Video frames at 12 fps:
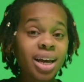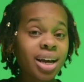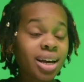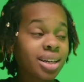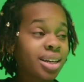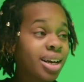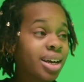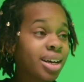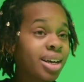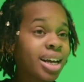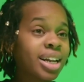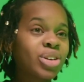
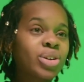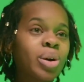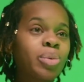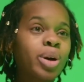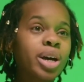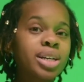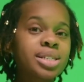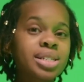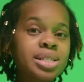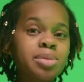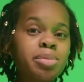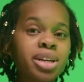Yeah. And you know what?
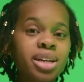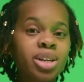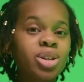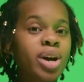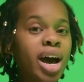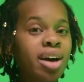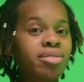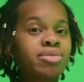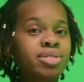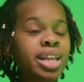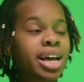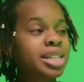Since meeting you,
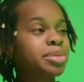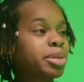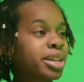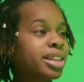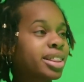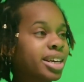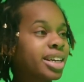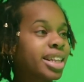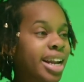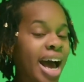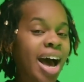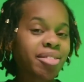that has been a thing
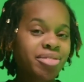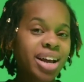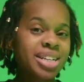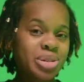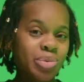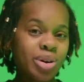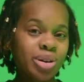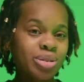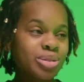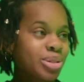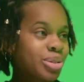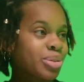that I've had to work
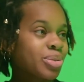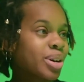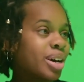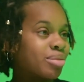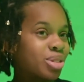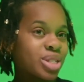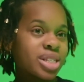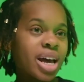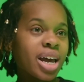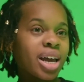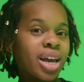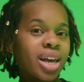on too, of just
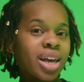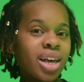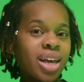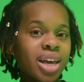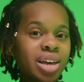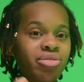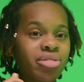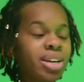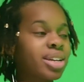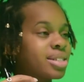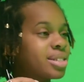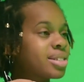like
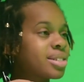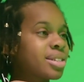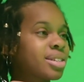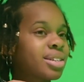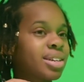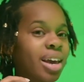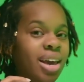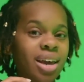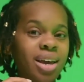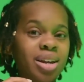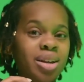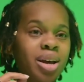events
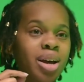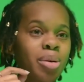and